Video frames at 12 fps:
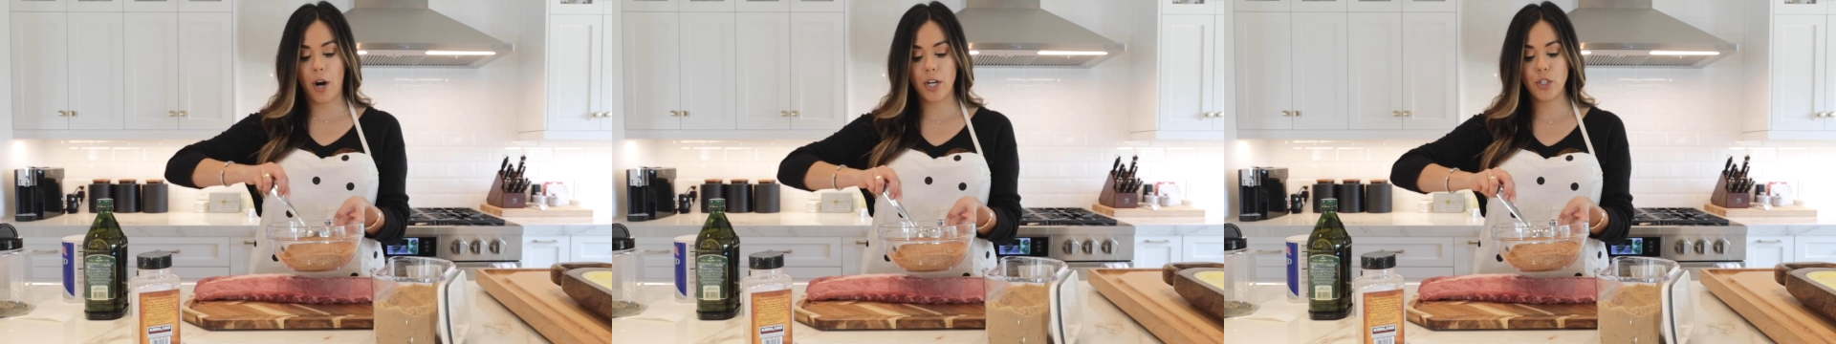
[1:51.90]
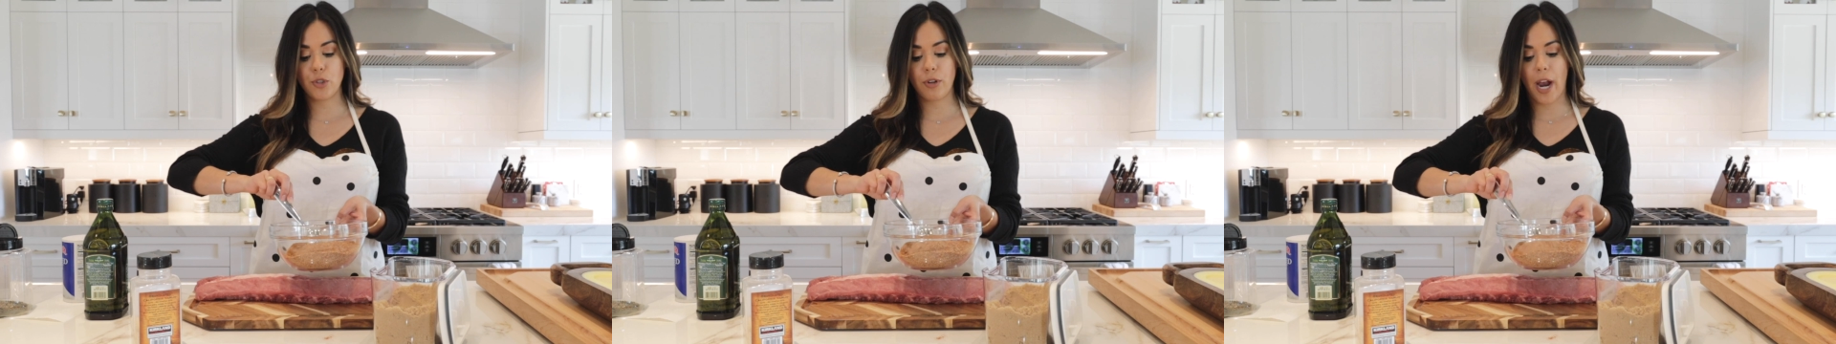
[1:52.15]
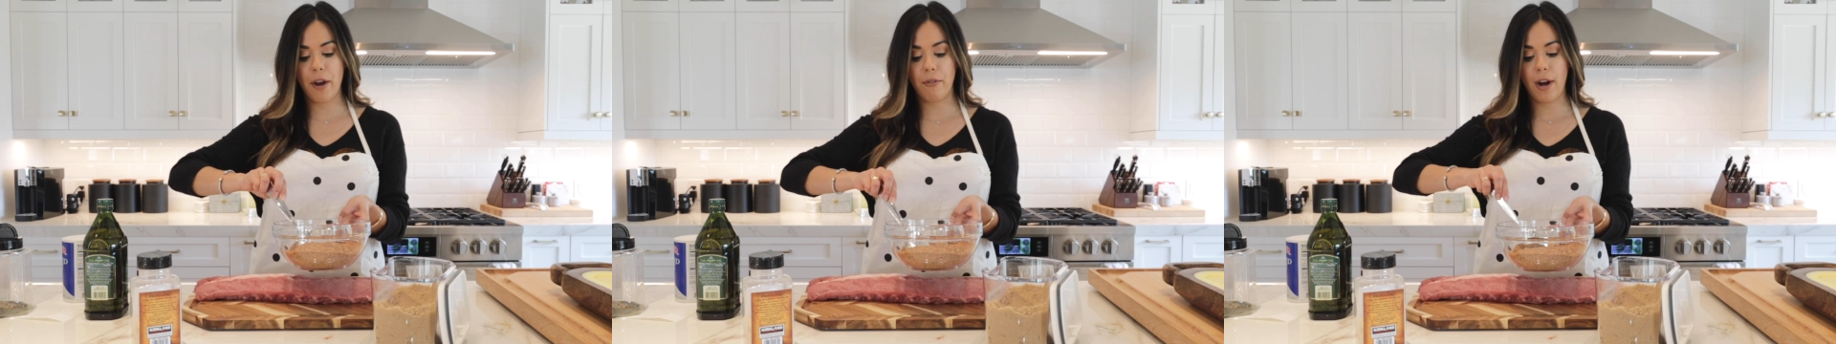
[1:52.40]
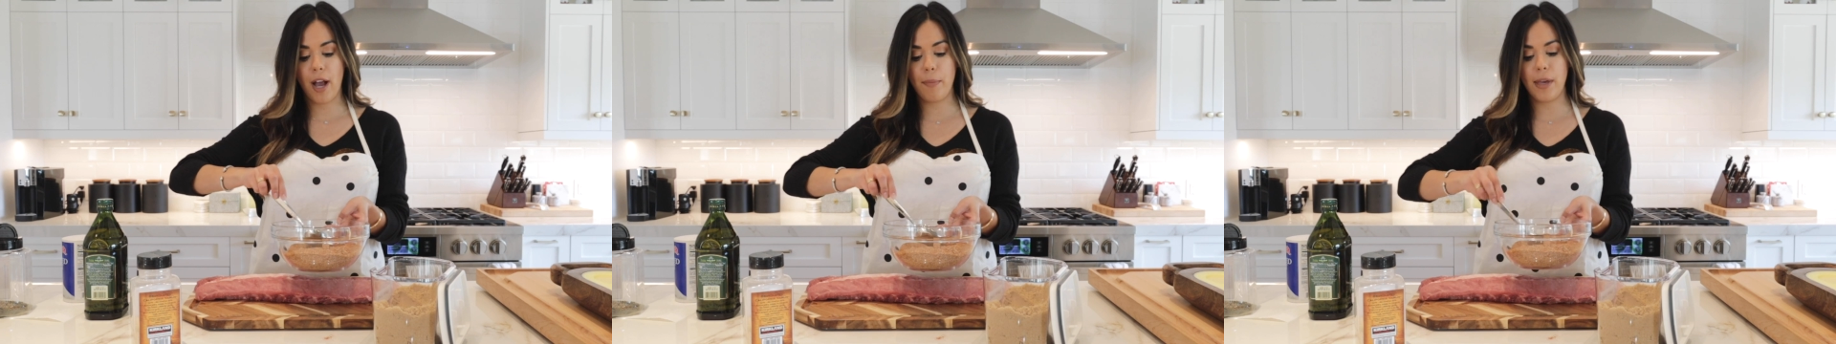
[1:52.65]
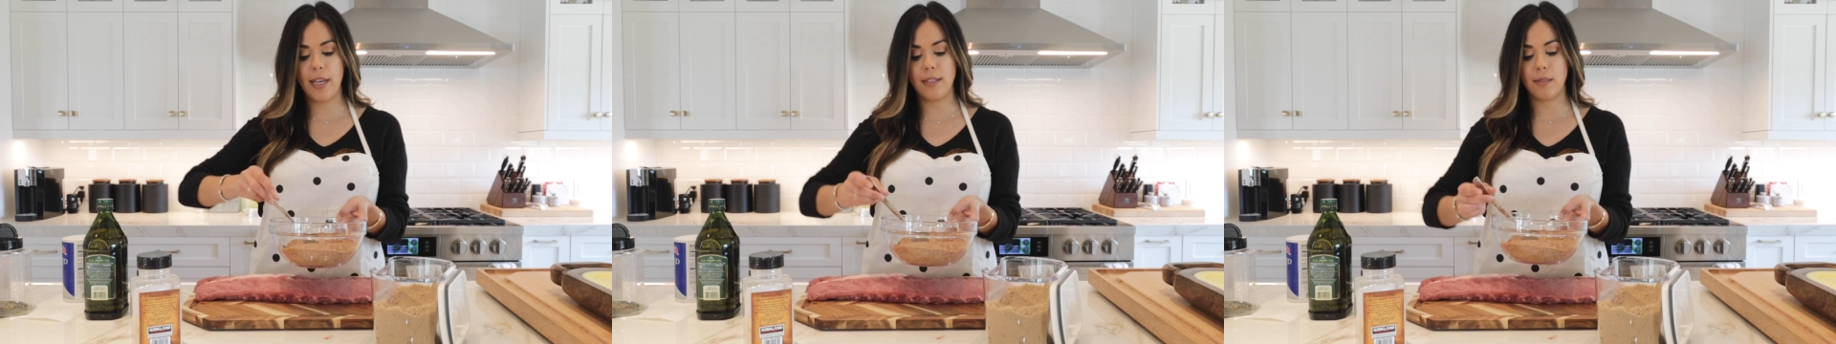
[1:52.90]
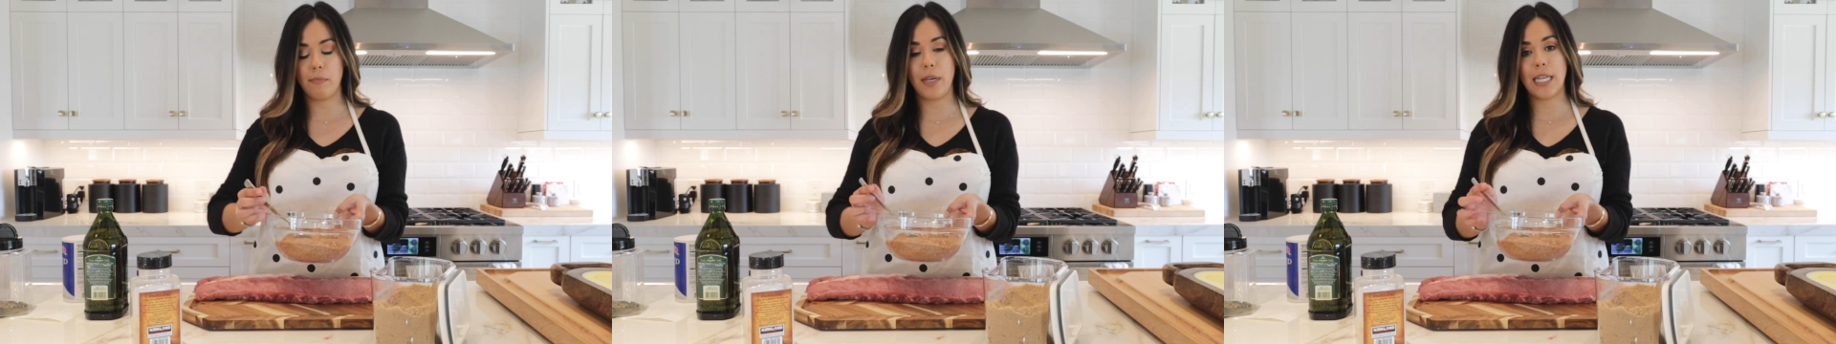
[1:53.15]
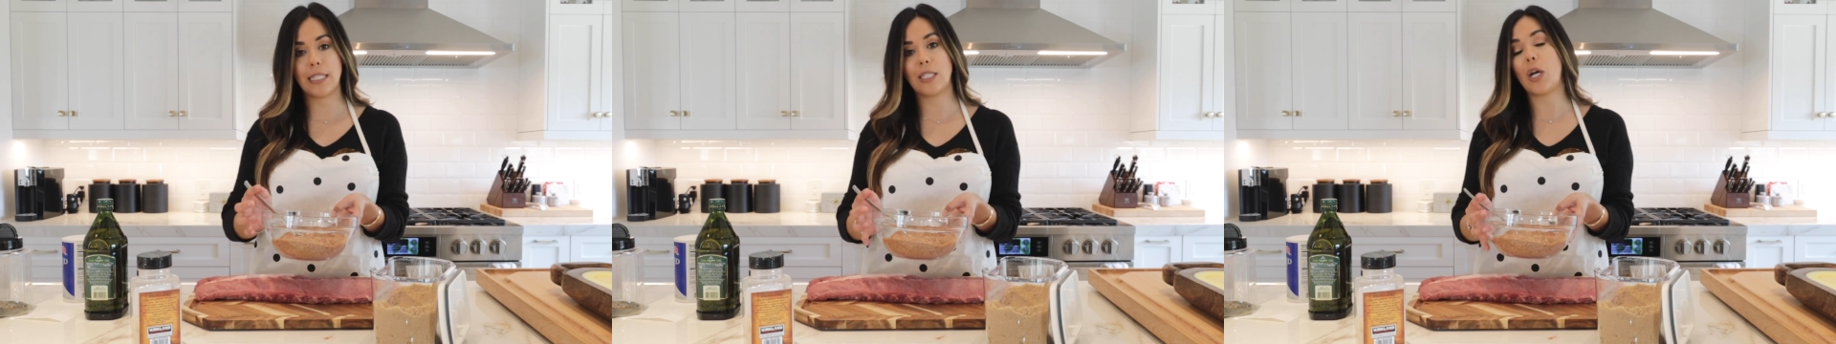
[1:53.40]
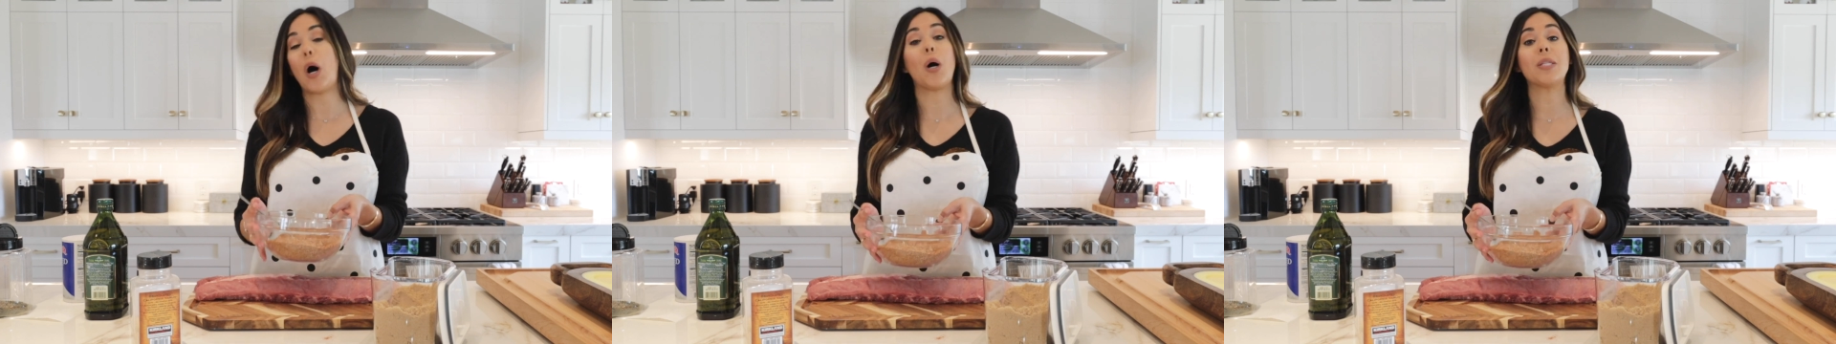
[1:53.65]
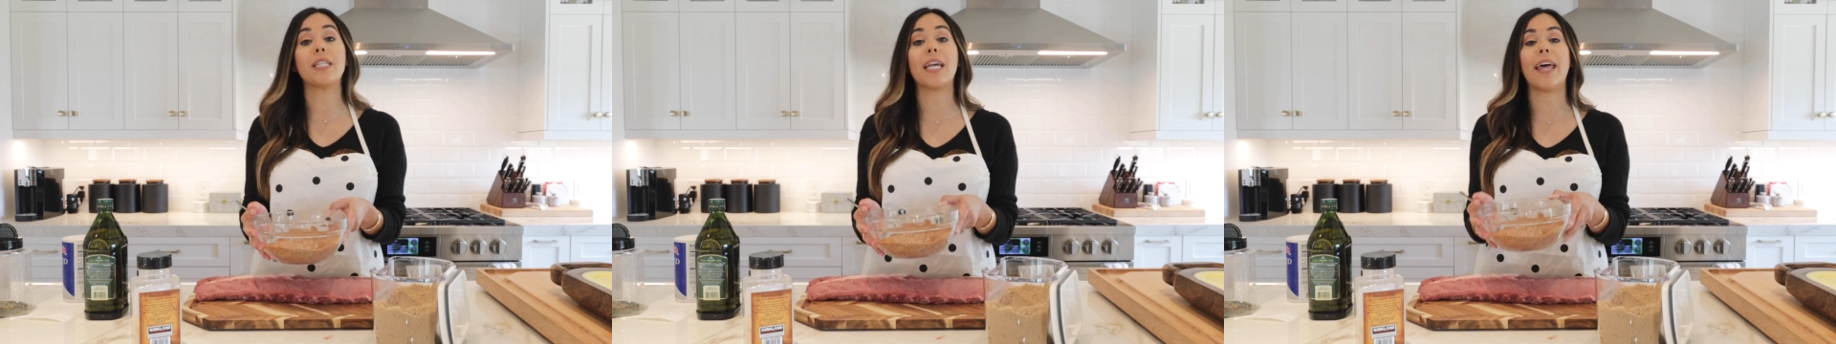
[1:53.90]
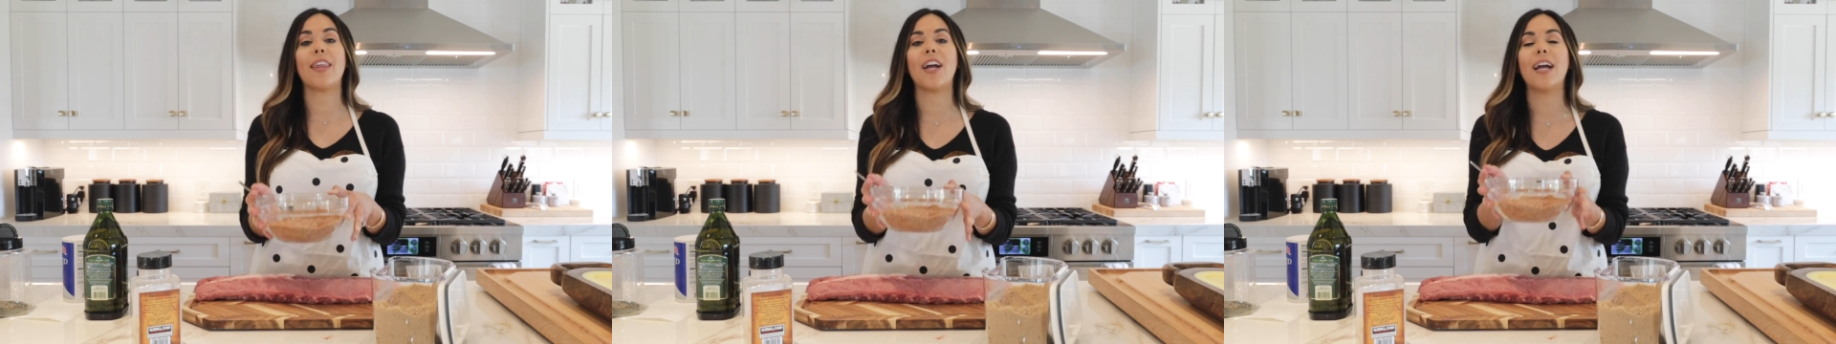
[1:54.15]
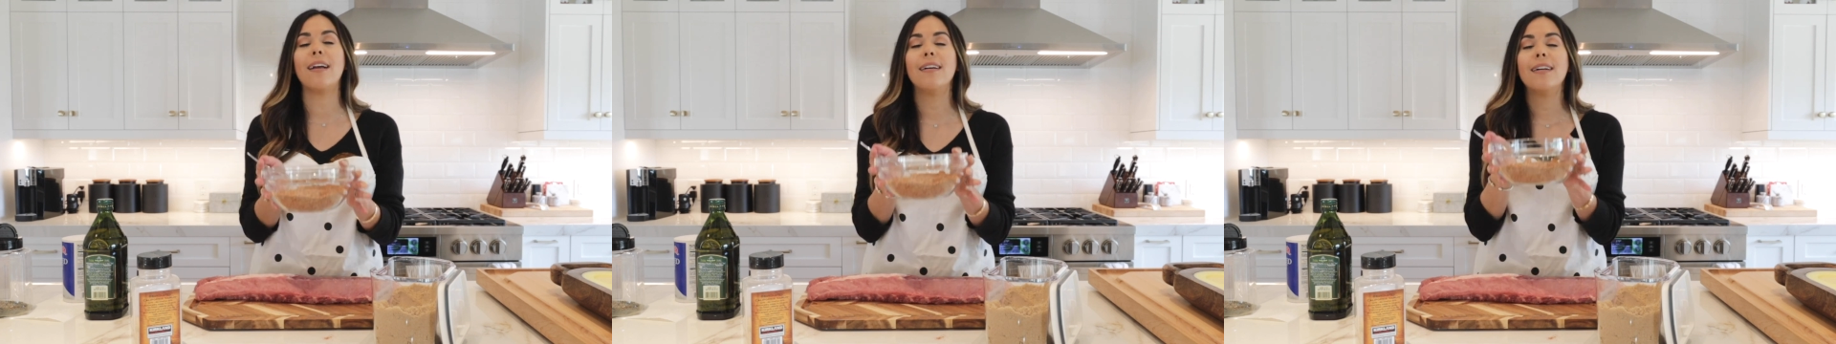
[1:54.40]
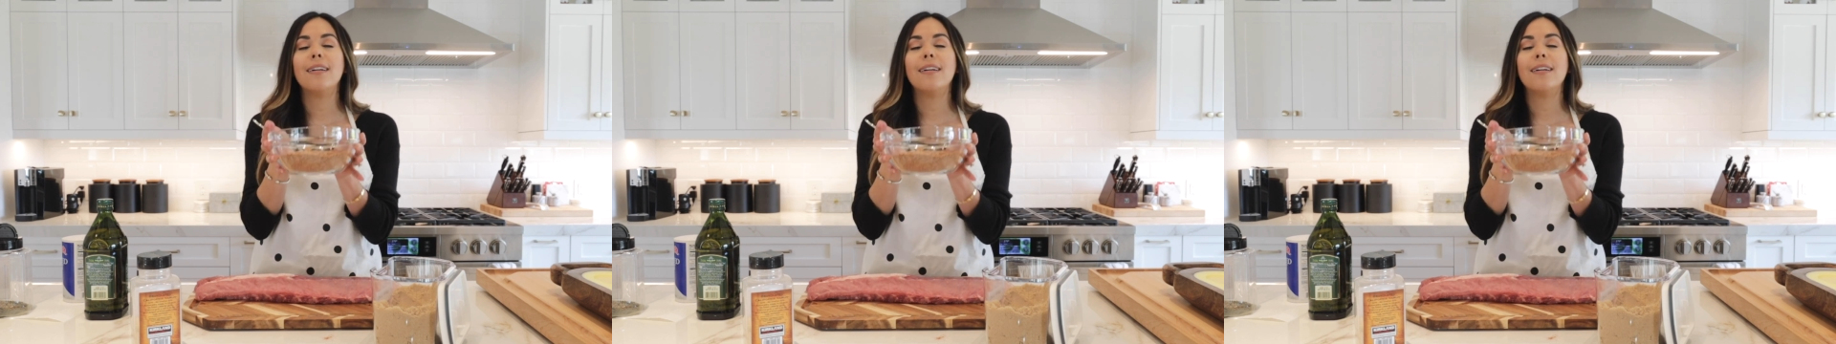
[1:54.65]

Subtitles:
our dry rub is mixed all together.